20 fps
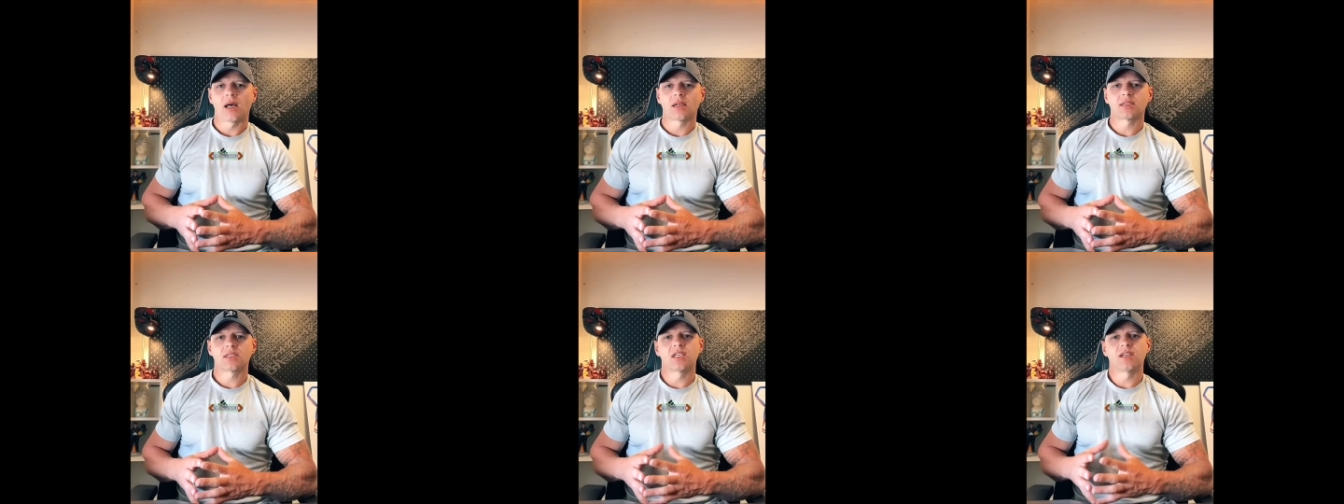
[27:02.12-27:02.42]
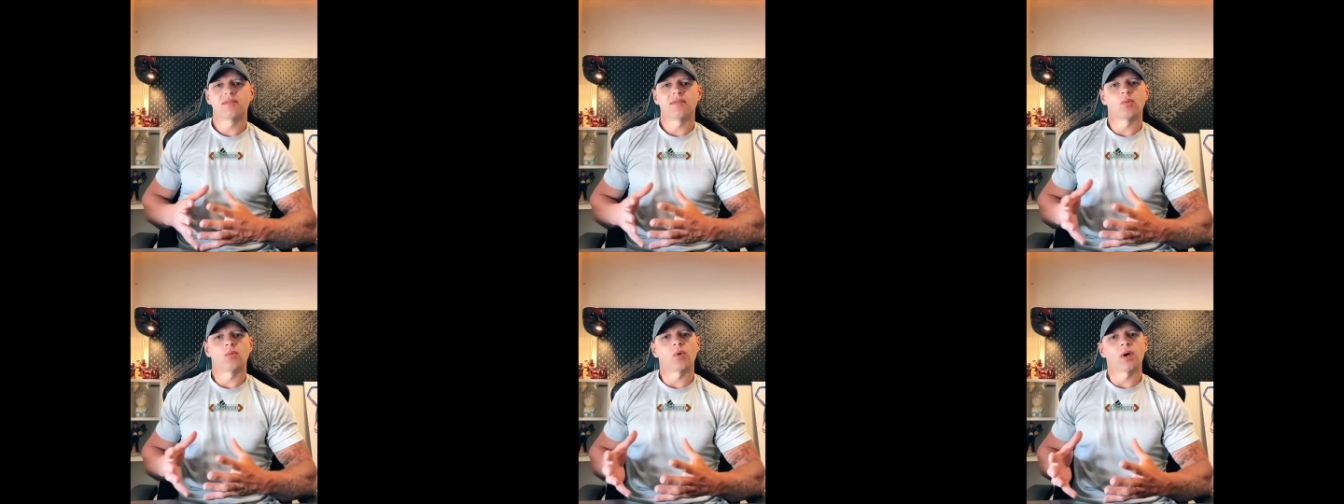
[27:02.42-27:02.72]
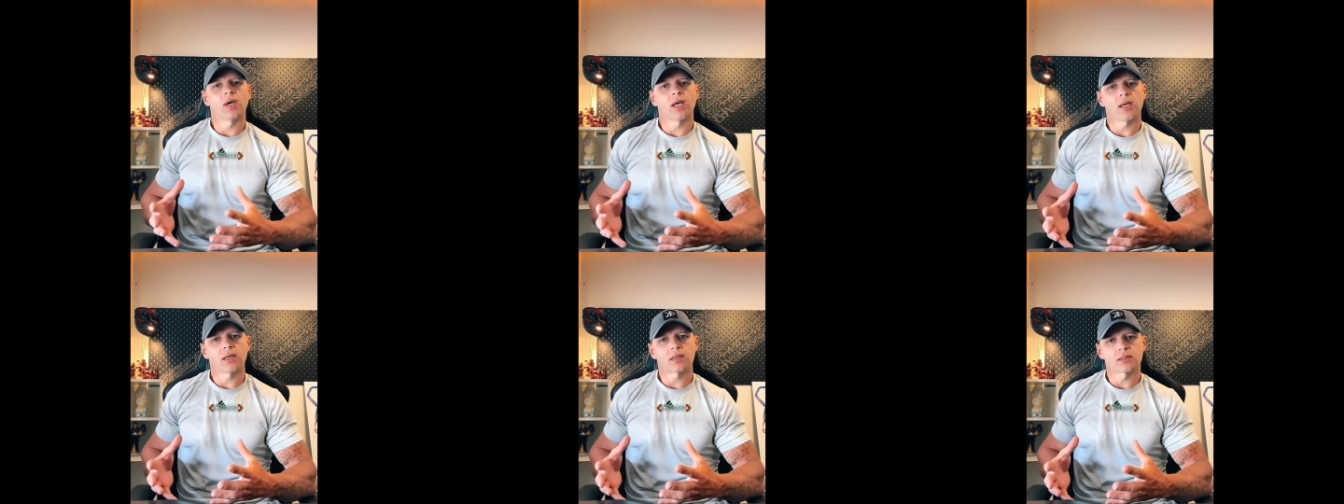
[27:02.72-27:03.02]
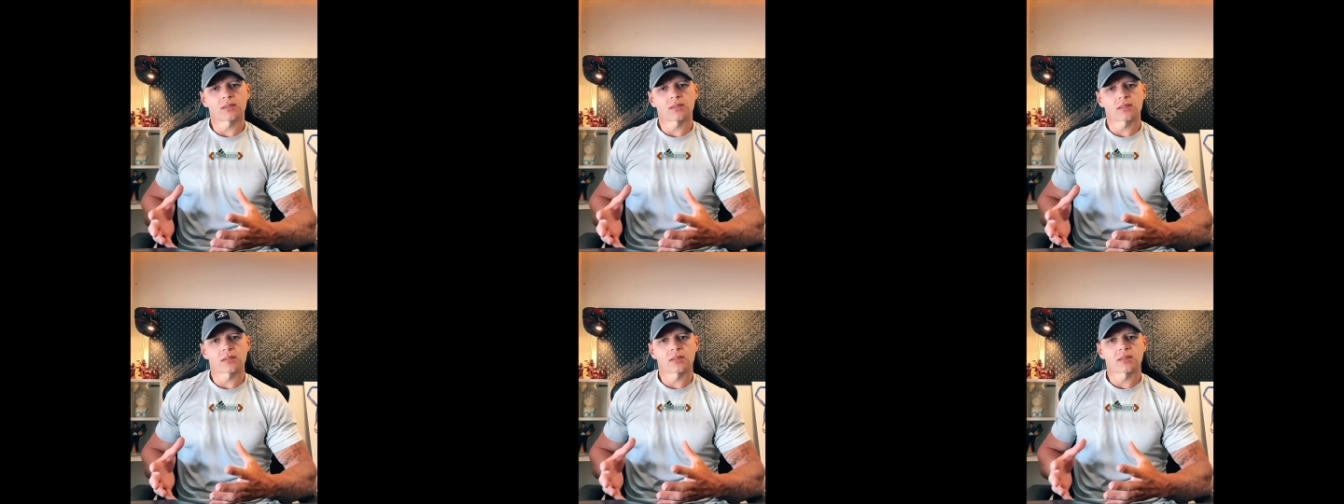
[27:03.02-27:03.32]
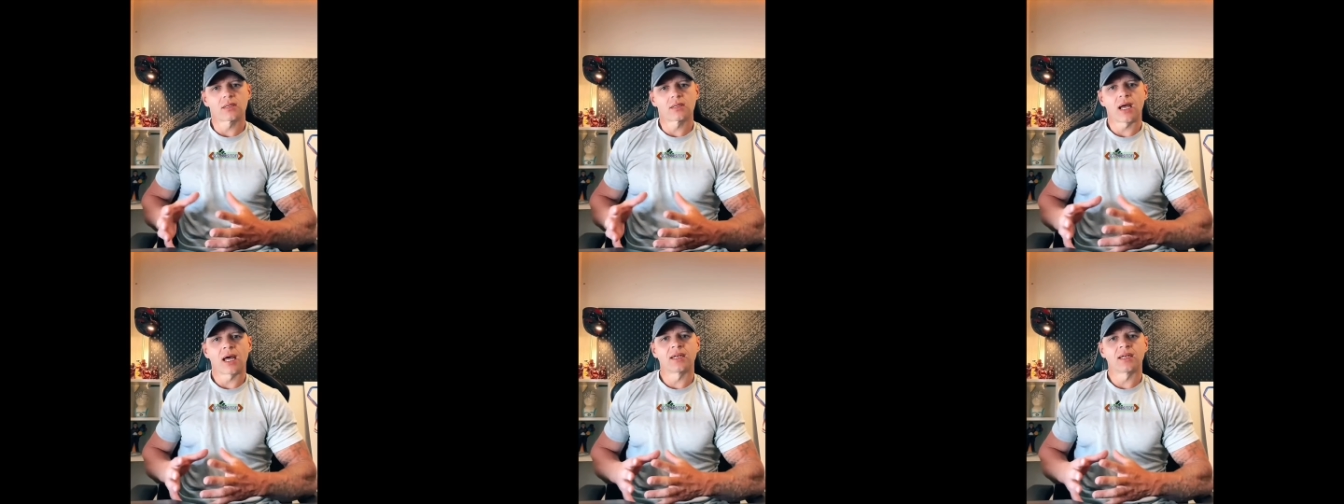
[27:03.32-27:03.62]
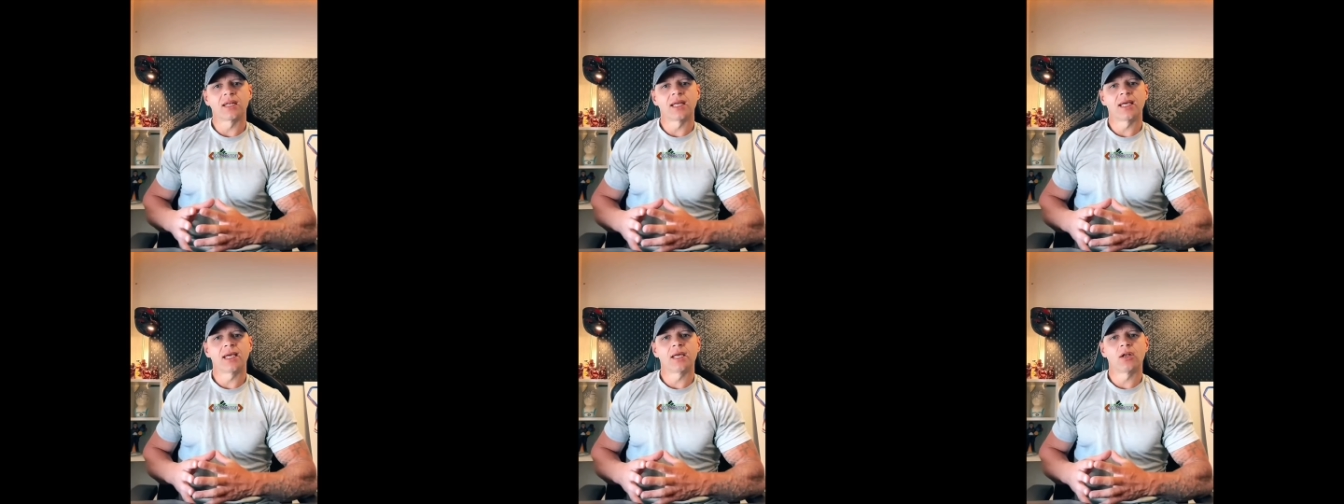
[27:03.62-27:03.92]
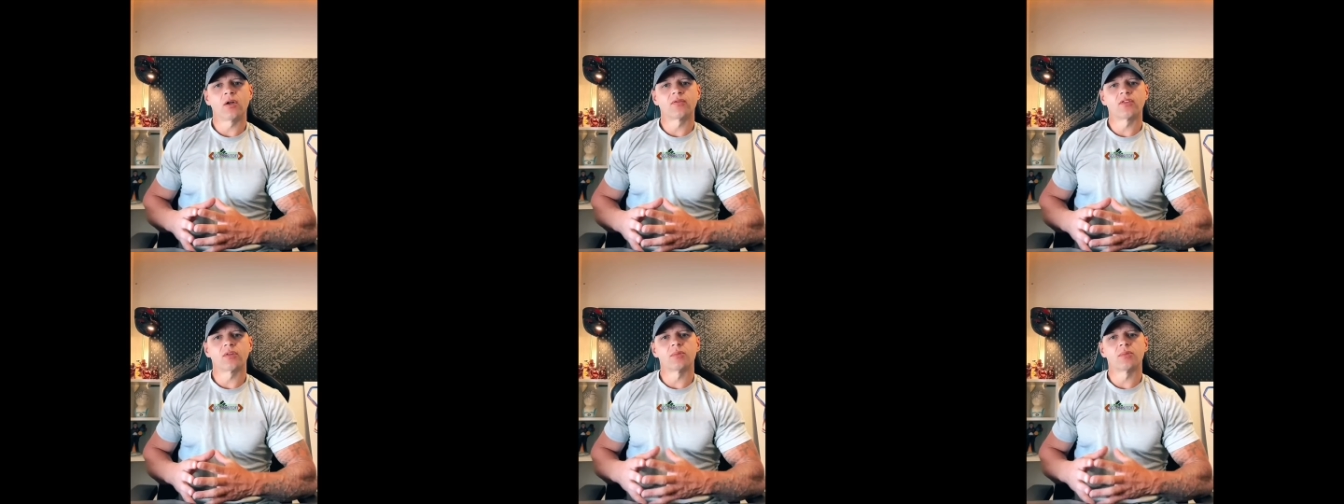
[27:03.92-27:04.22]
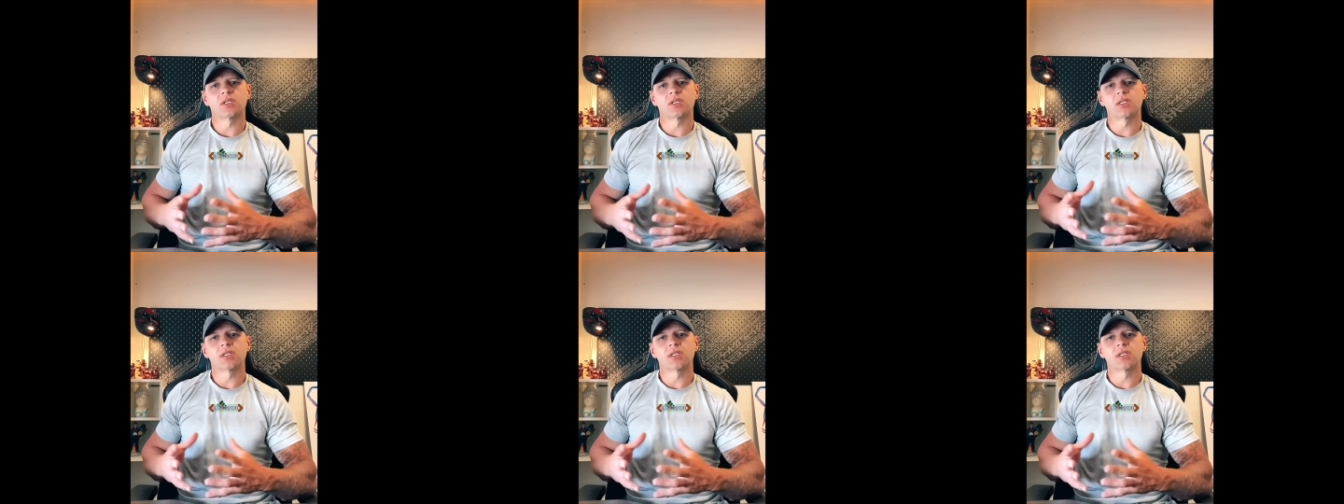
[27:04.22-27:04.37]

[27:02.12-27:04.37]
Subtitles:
and see if it works and learn off the